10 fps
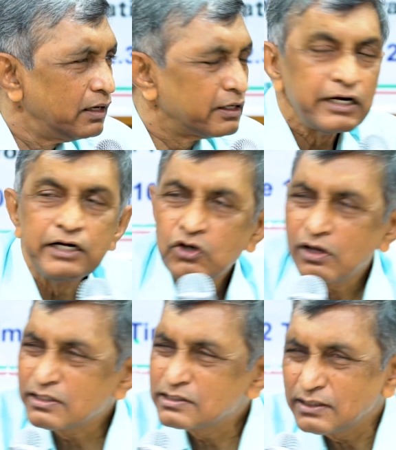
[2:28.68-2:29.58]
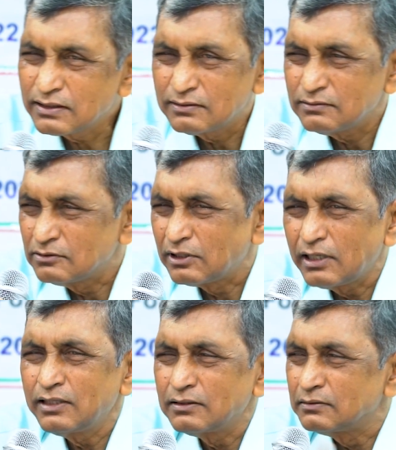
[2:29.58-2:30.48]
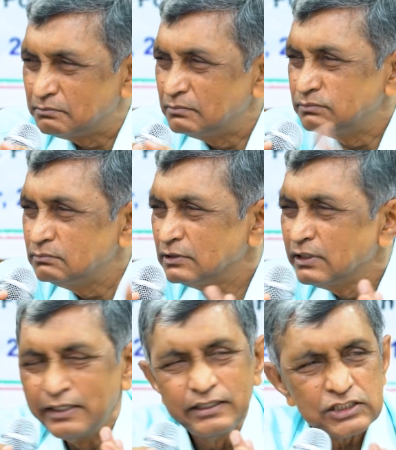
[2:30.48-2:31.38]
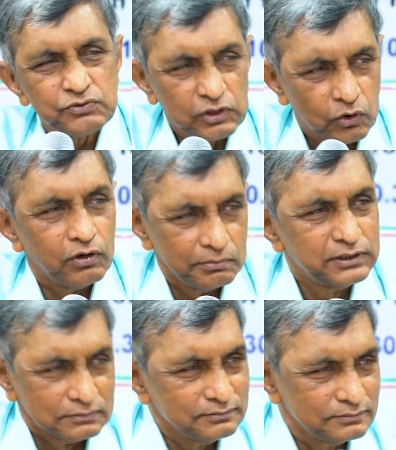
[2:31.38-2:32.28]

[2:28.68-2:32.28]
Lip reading: Radiology, only the idiots will go.